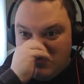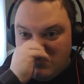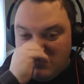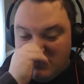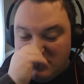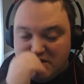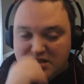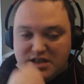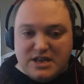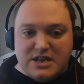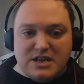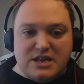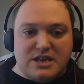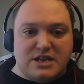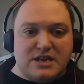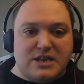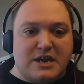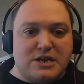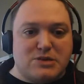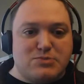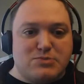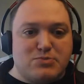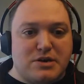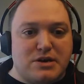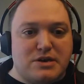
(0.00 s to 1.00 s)
D&D
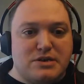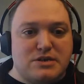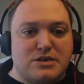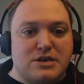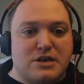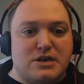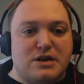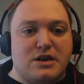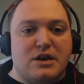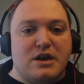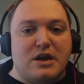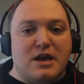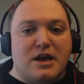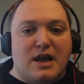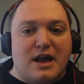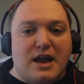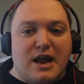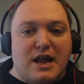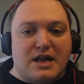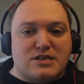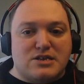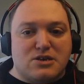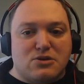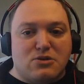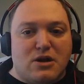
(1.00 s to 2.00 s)
takes place in,
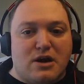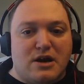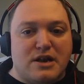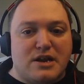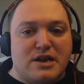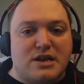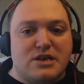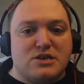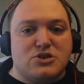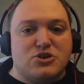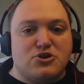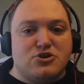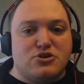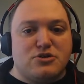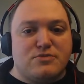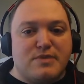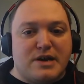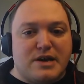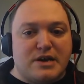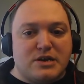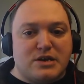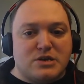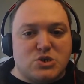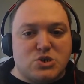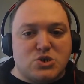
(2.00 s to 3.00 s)
it's a lot easier to
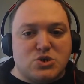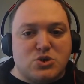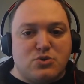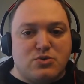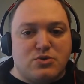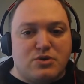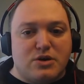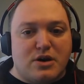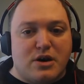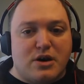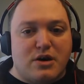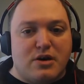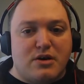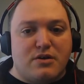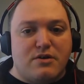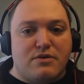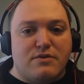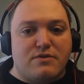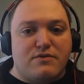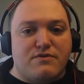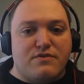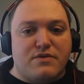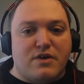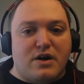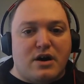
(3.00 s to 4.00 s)
make a suit
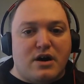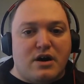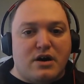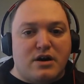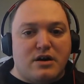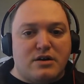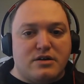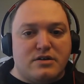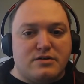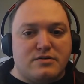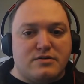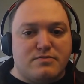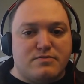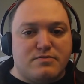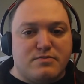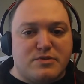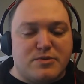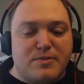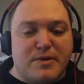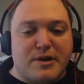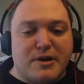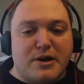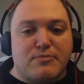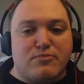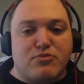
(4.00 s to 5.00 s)
of
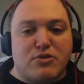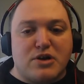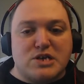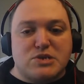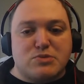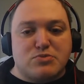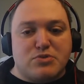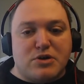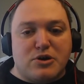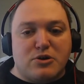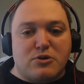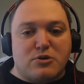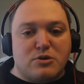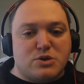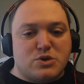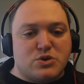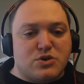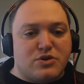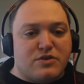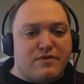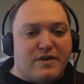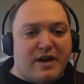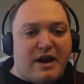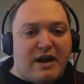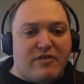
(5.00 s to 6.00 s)
to make a breastplate or a
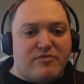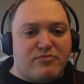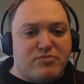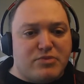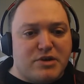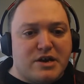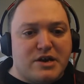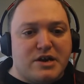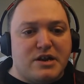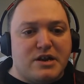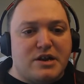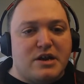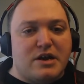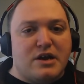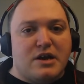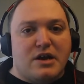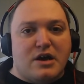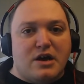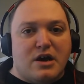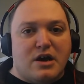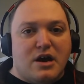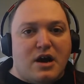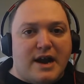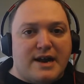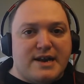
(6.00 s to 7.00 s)
suit of half plate,
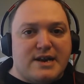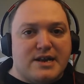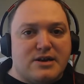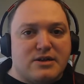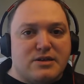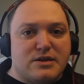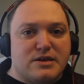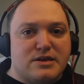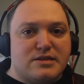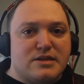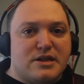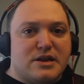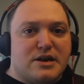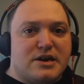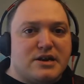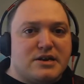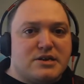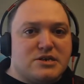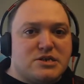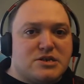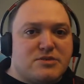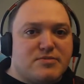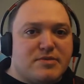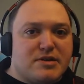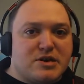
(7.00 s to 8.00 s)
ideally, than it
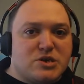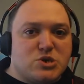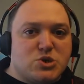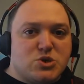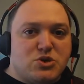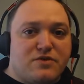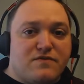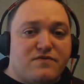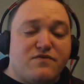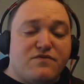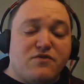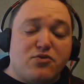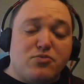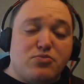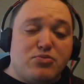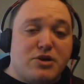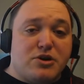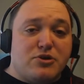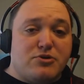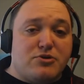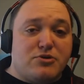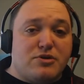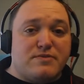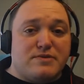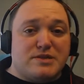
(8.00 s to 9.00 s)
is to make a suit of full
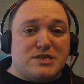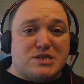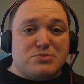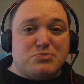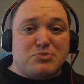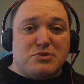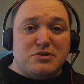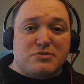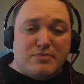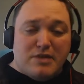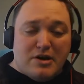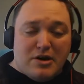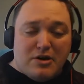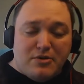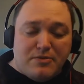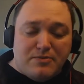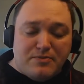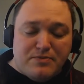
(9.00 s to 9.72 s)
plate or even splint mail.